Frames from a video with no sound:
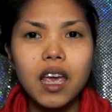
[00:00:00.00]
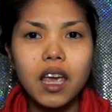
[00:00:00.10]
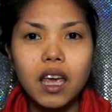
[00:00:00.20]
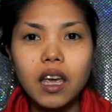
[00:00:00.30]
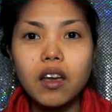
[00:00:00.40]

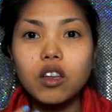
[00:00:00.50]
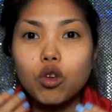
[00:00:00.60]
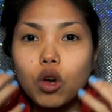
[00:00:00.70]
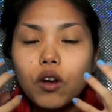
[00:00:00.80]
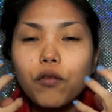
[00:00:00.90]
It,
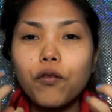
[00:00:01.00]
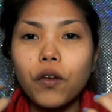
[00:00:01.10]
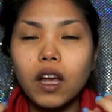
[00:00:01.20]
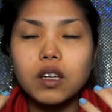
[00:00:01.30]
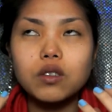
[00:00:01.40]
you could
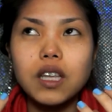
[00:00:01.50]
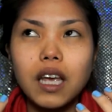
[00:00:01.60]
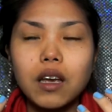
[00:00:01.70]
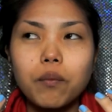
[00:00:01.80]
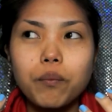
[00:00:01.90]
feel, it was
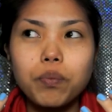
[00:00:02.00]
like,